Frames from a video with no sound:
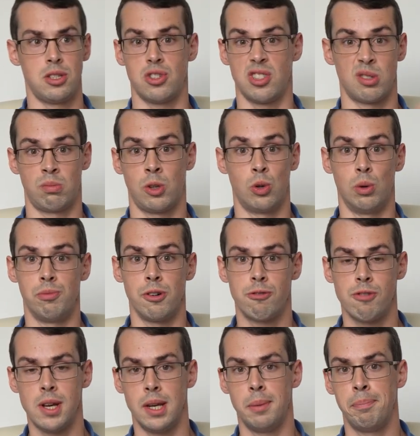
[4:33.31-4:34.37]
is just corporate
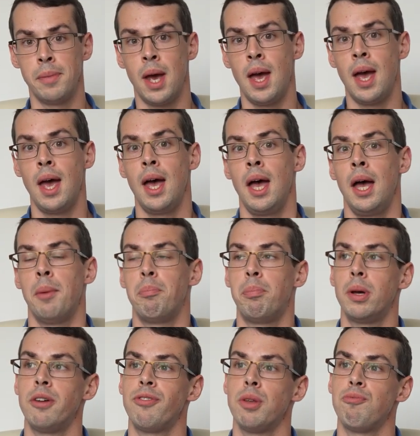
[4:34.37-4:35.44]
greed.
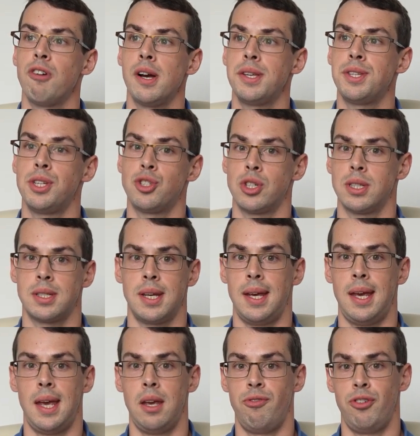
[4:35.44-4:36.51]
But if the price is just
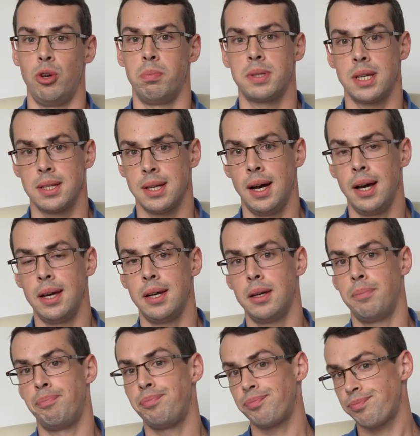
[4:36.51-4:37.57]
a few percent
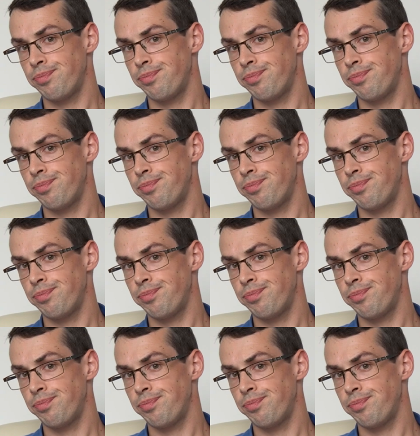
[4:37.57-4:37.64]
higher,